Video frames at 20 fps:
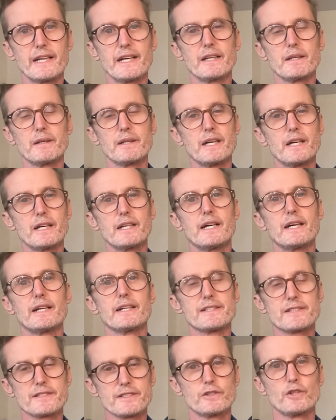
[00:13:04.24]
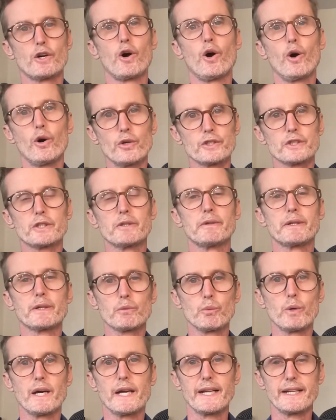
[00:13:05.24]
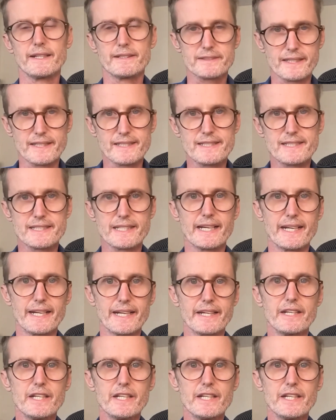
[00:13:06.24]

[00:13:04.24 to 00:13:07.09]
and it's an ongoing way, as I say,